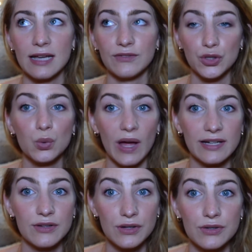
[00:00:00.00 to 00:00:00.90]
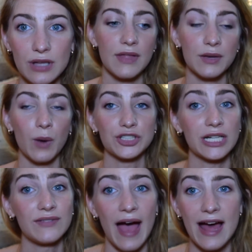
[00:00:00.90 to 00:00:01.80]
And if you liked those, then watch
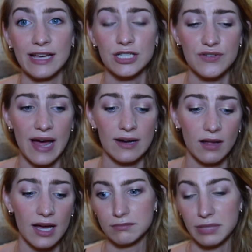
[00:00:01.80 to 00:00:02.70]
Age of Adaline.